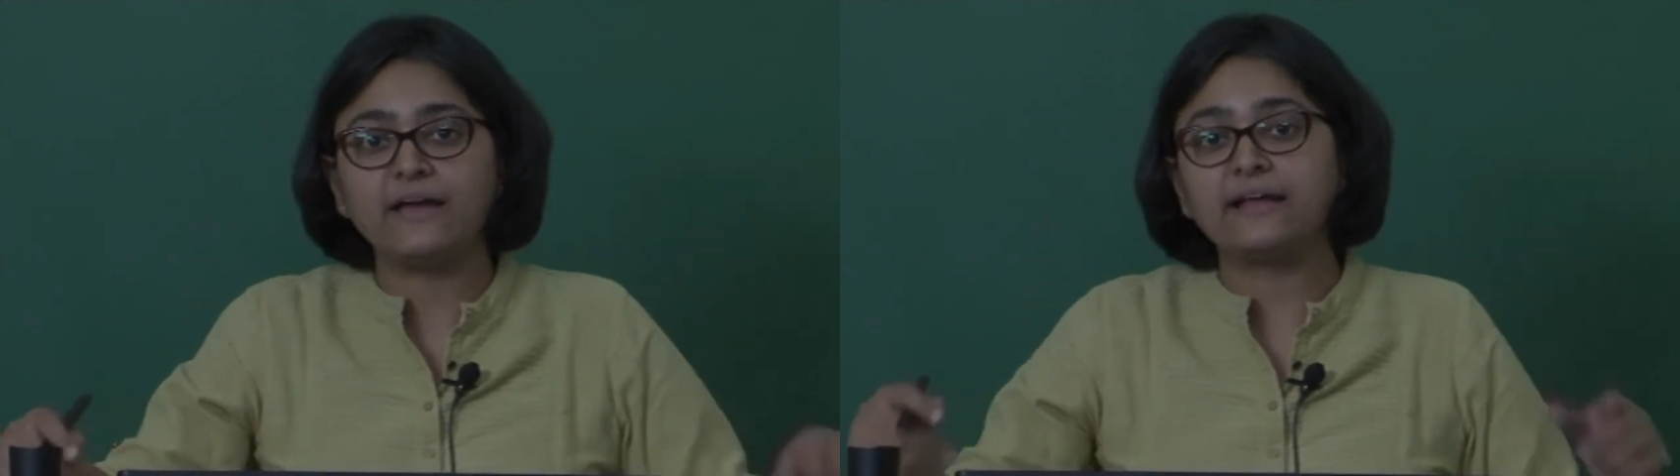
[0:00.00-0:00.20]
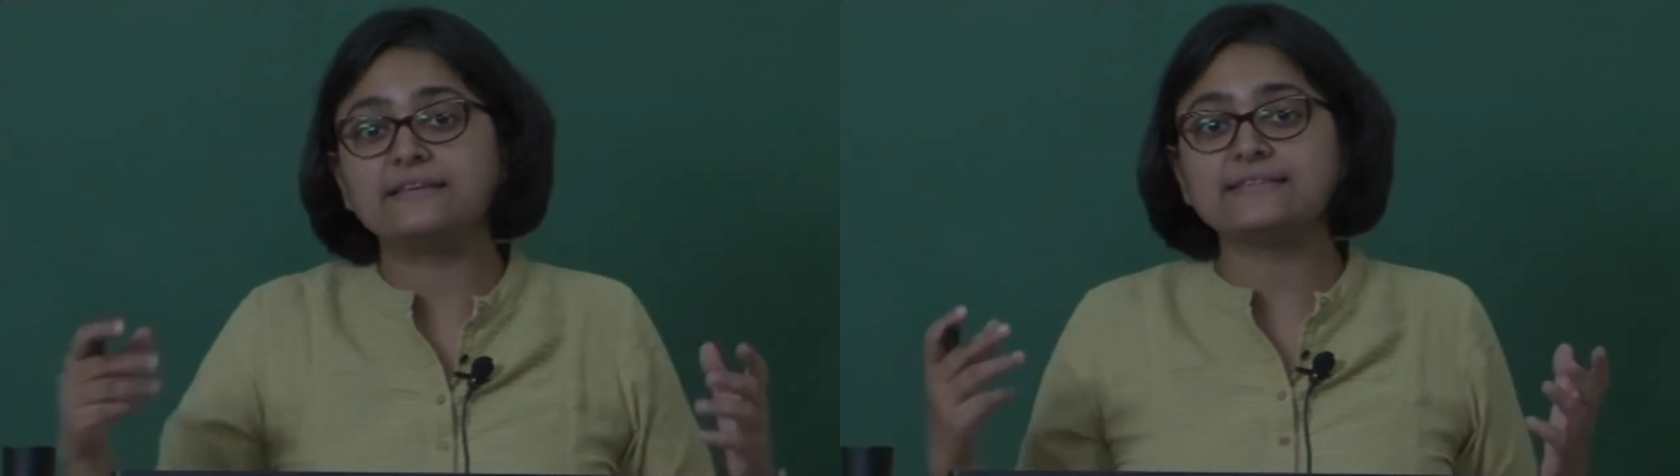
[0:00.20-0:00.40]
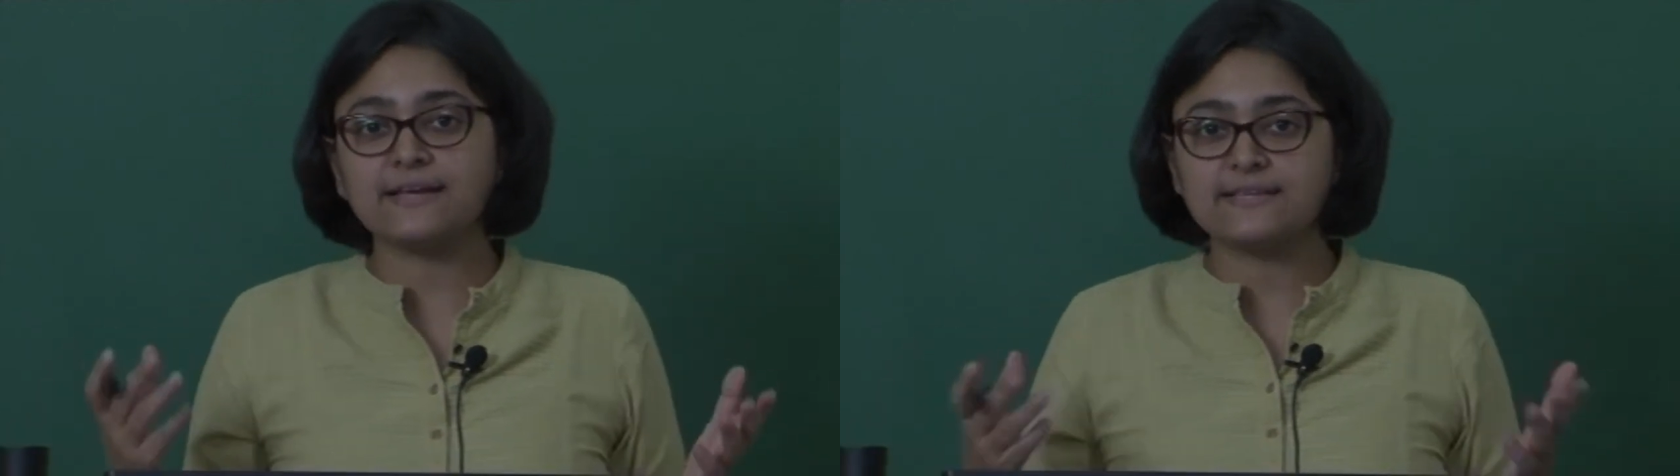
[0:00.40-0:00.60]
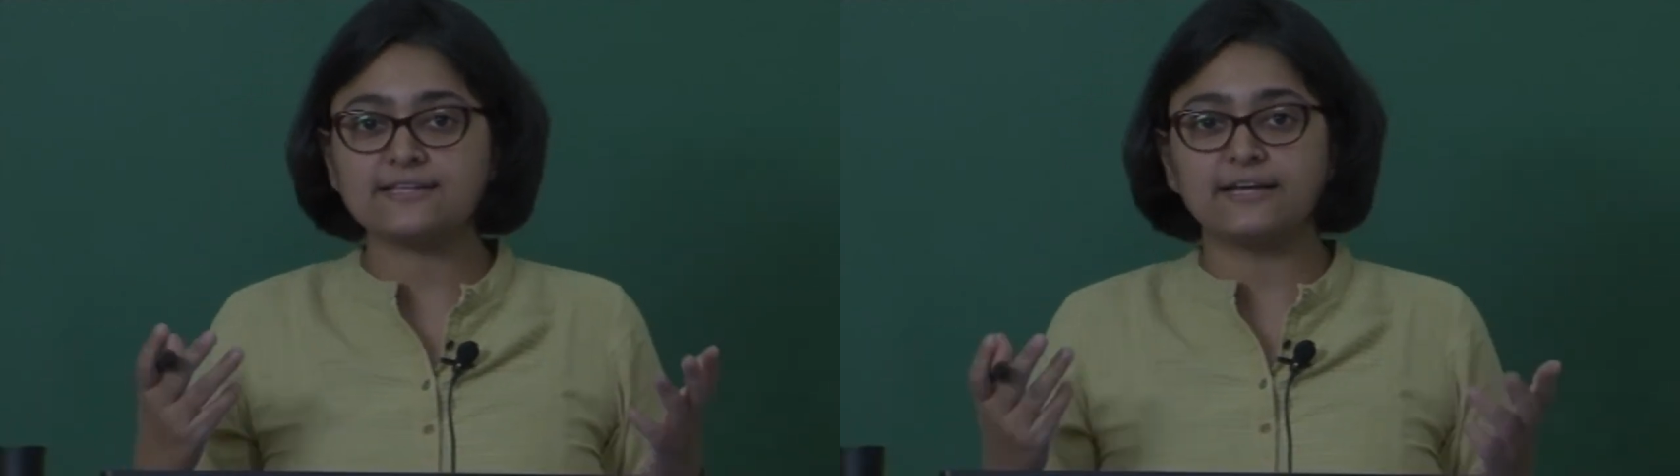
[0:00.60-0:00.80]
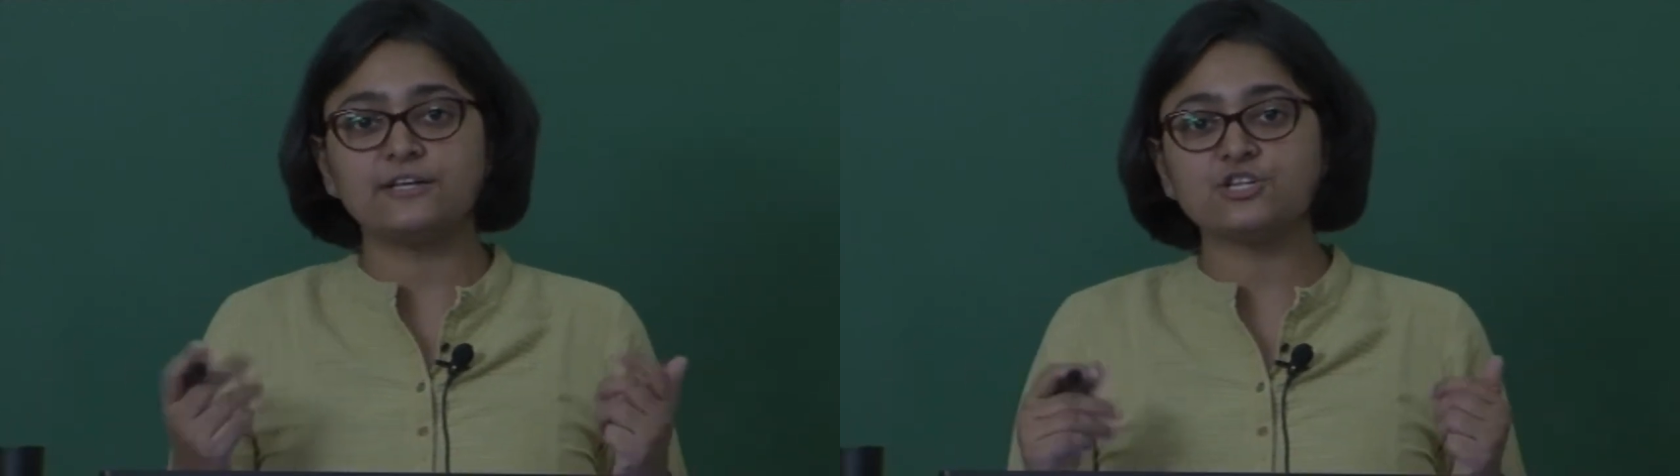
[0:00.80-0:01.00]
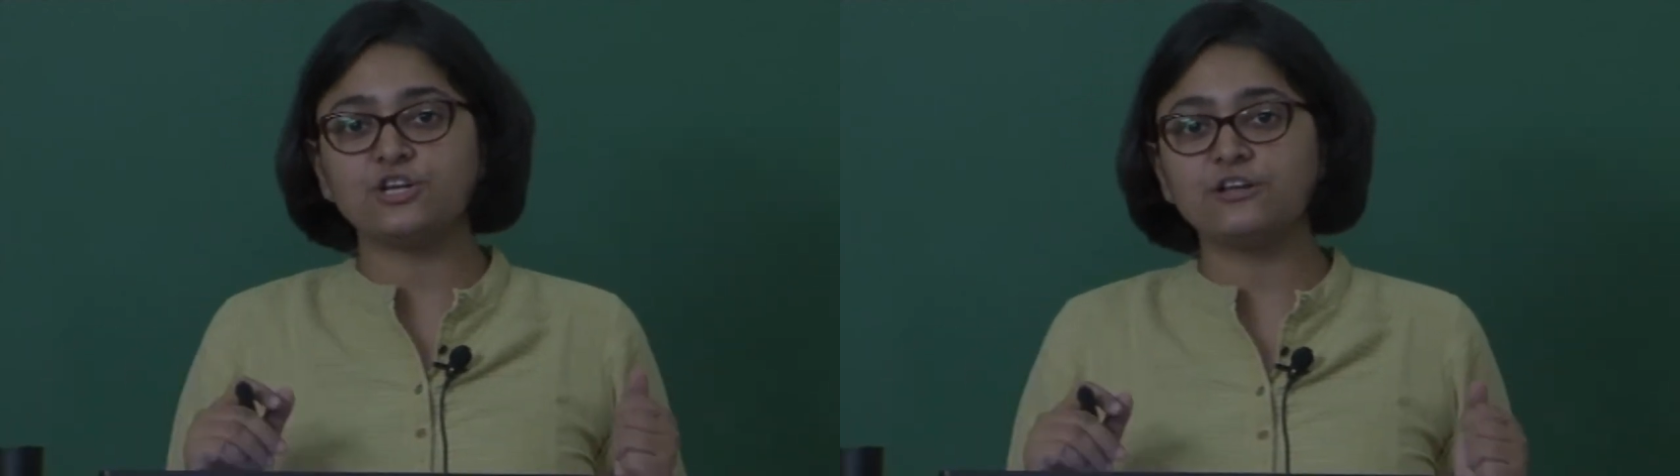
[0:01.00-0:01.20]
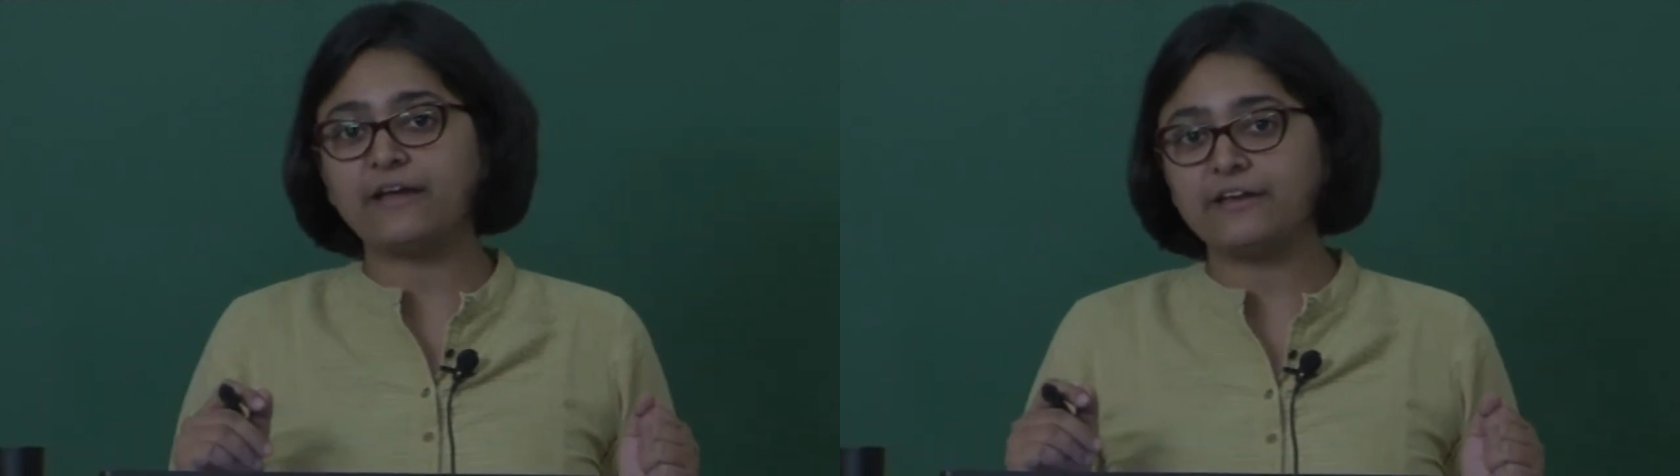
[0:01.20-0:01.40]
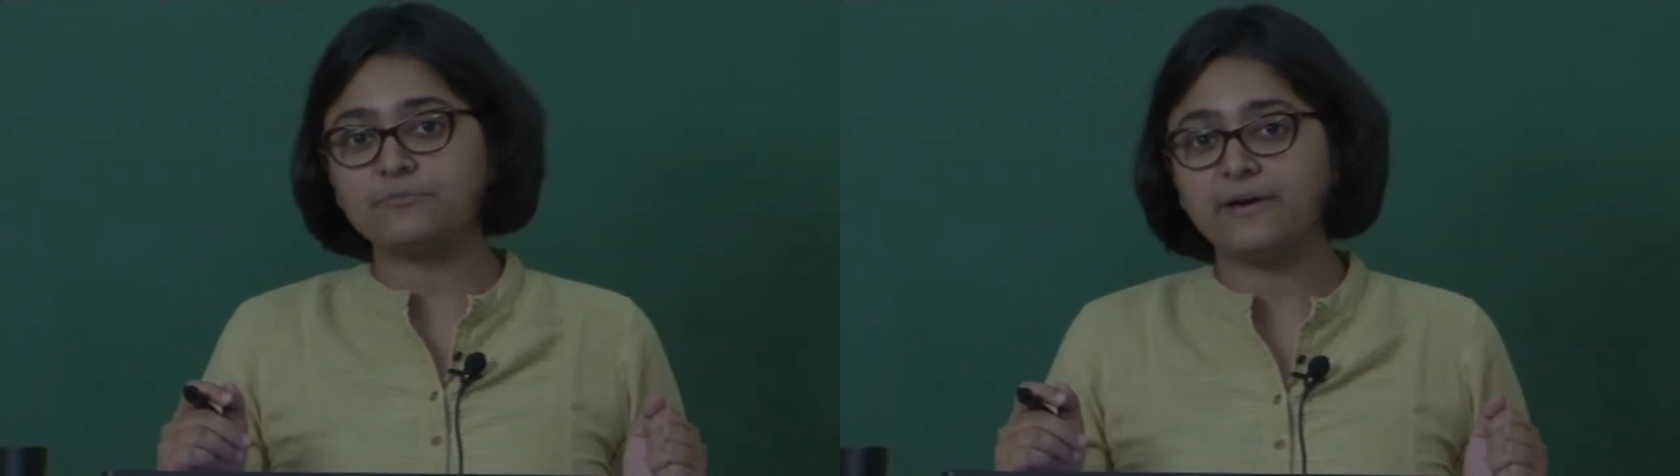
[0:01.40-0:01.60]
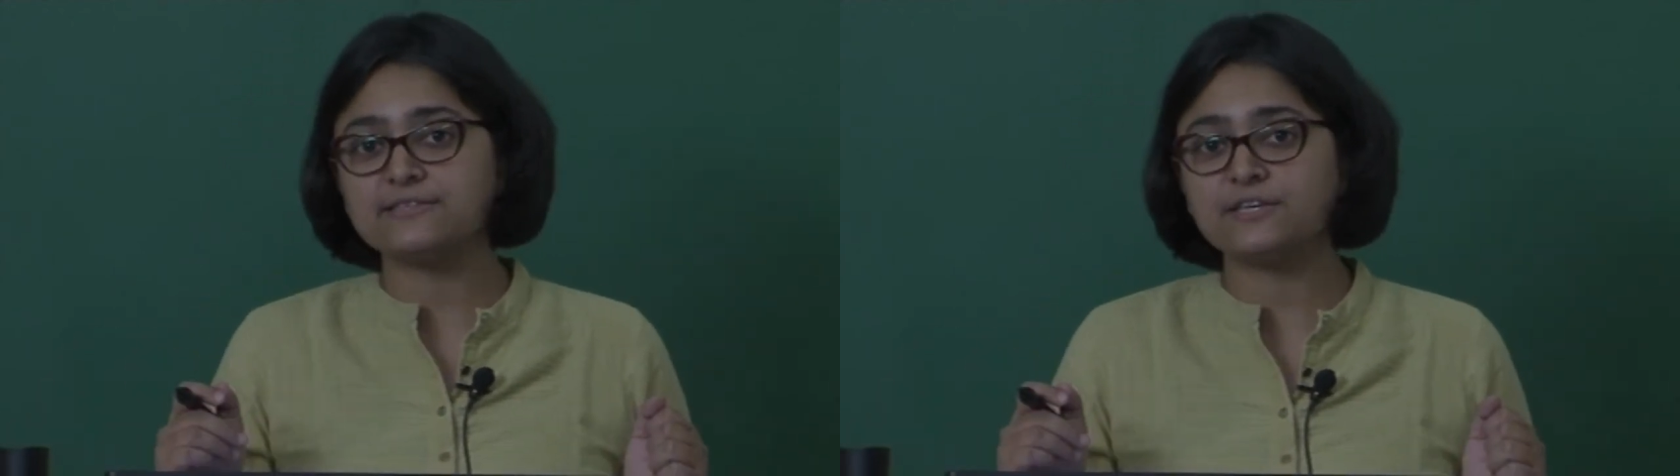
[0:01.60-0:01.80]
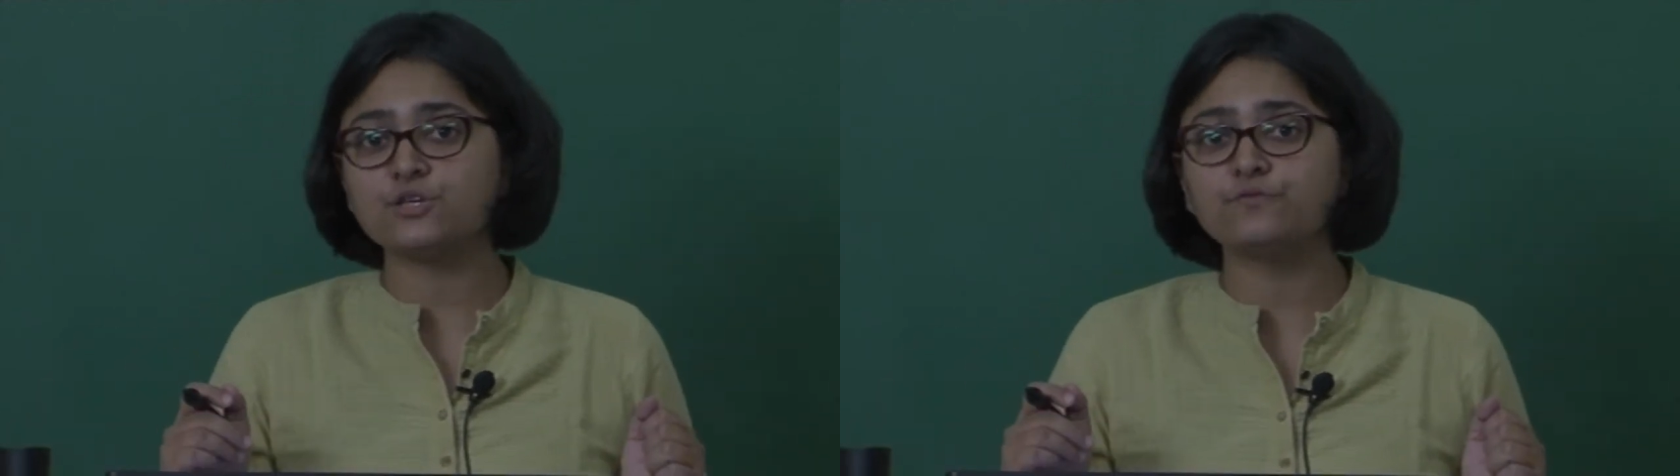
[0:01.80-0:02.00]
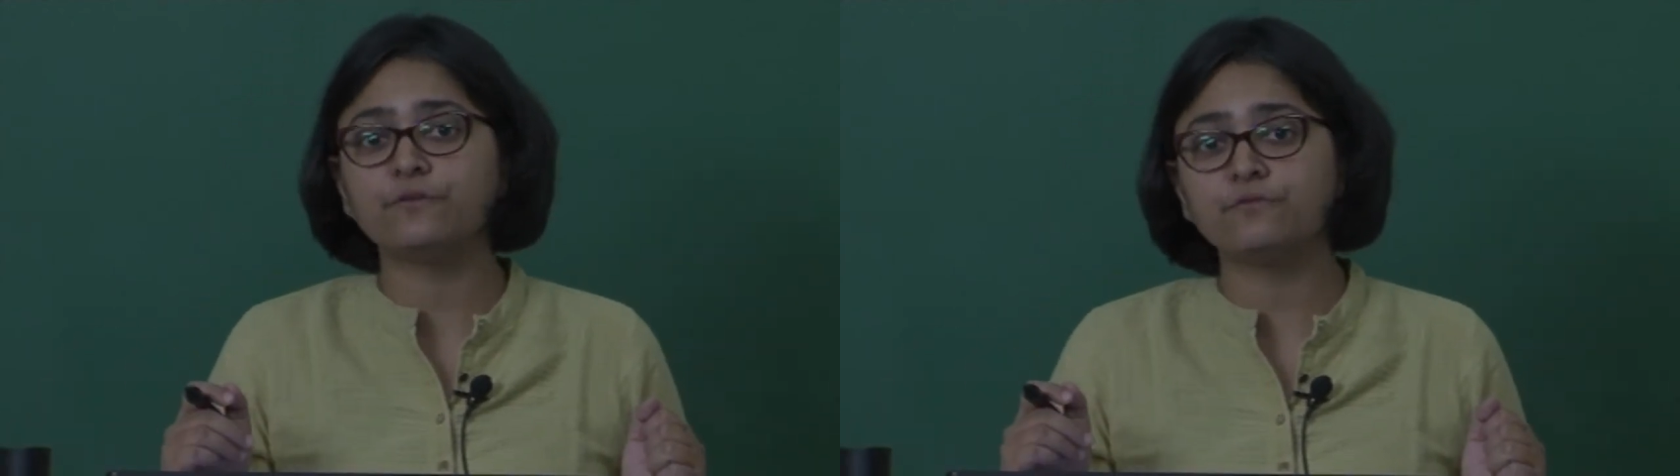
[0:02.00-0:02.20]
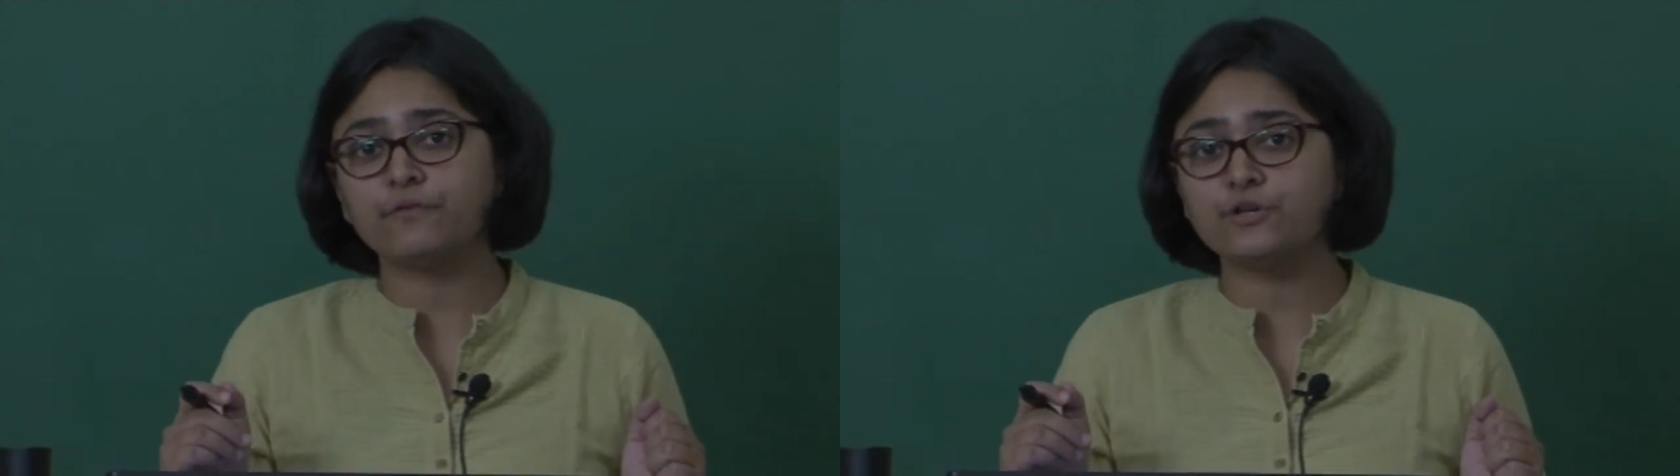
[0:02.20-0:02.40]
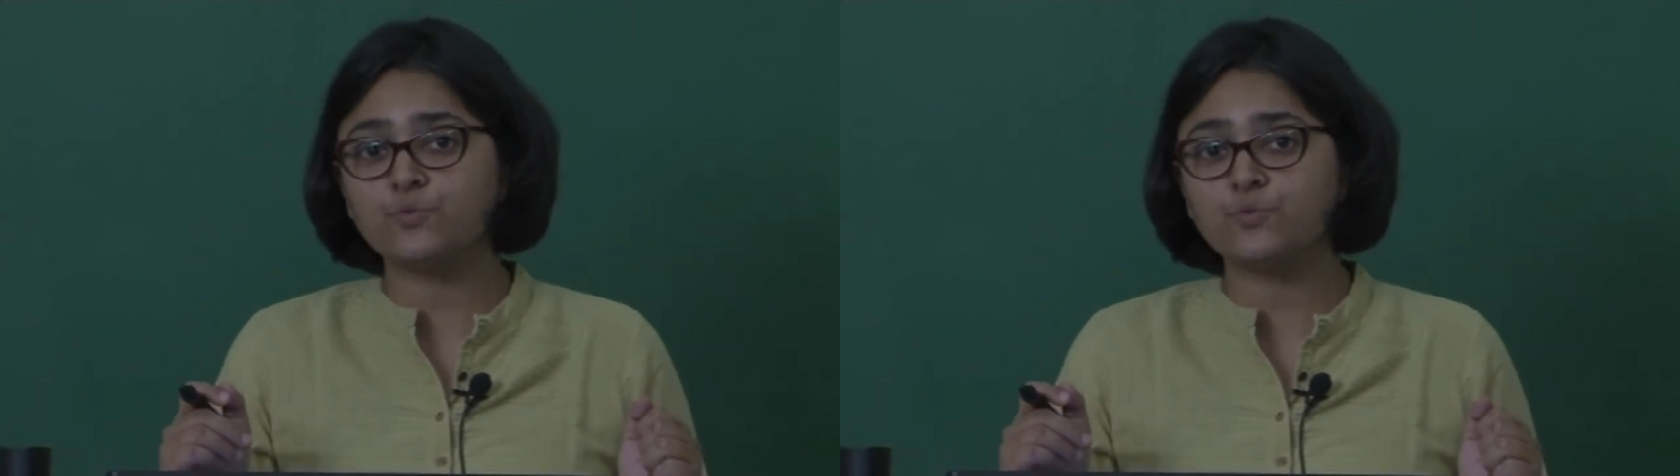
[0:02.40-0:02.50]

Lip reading: we had discussed conditional randomization when we were